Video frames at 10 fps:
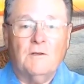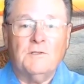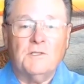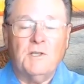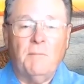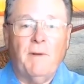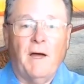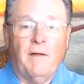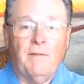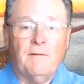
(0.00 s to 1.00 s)
using
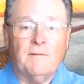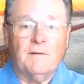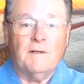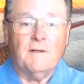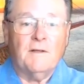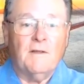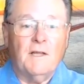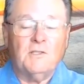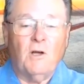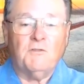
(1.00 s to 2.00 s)
SIPmath
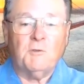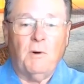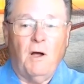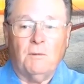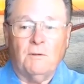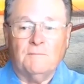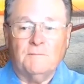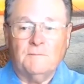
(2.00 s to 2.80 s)
that solves the problem.